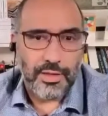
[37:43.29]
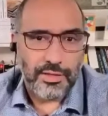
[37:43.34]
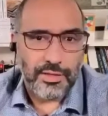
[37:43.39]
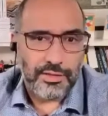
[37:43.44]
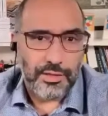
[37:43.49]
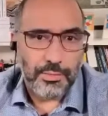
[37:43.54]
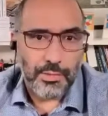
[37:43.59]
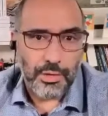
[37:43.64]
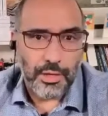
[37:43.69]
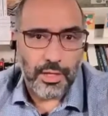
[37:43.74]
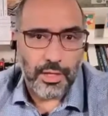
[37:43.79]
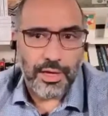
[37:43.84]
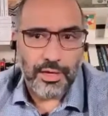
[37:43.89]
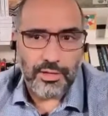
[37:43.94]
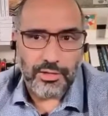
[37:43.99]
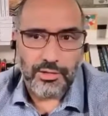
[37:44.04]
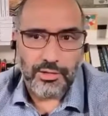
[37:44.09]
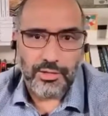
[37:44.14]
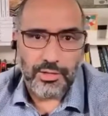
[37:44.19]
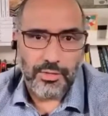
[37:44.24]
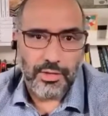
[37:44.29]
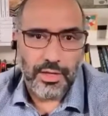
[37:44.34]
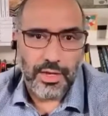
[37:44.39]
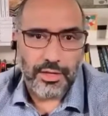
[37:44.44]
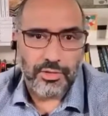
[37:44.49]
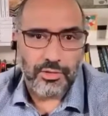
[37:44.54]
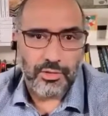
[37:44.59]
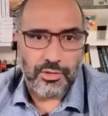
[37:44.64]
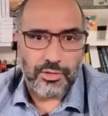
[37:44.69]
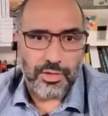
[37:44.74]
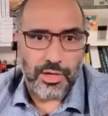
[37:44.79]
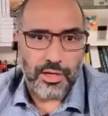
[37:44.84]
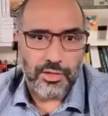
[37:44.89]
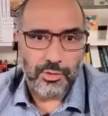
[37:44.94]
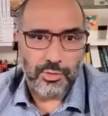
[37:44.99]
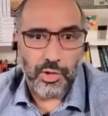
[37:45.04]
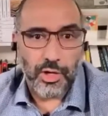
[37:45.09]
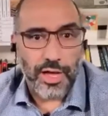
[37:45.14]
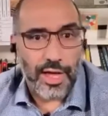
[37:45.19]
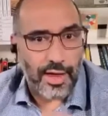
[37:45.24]
these simulations of the
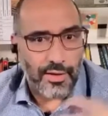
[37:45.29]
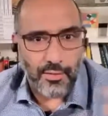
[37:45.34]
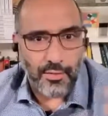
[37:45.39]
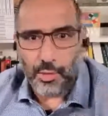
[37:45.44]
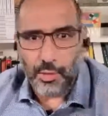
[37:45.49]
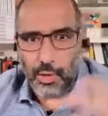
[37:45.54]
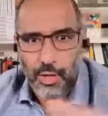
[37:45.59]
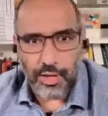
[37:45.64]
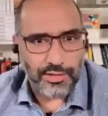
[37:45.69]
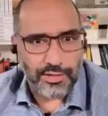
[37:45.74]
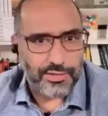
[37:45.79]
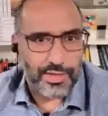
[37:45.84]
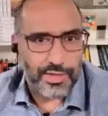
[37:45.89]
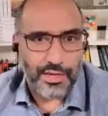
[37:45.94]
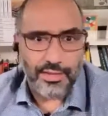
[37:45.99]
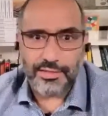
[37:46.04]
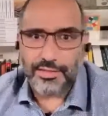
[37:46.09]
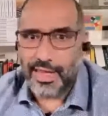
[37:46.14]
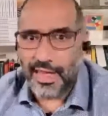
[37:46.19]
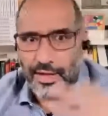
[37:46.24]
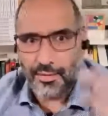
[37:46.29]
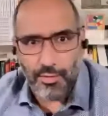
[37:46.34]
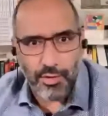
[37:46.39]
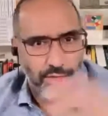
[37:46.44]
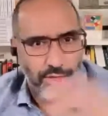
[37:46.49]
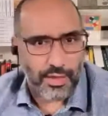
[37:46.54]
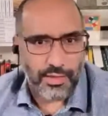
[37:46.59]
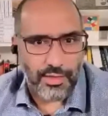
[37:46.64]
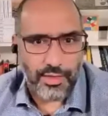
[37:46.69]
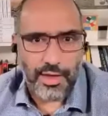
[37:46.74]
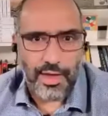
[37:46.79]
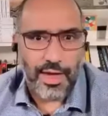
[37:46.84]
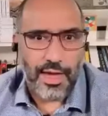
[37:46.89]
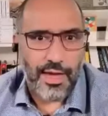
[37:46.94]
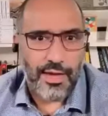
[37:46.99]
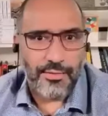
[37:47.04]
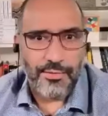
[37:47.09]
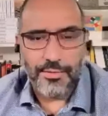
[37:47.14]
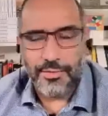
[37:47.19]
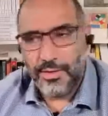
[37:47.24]
exercise where everyone sends everything they
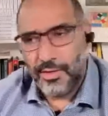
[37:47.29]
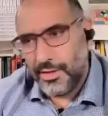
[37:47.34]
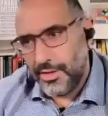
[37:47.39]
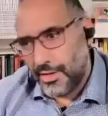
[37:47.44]
have.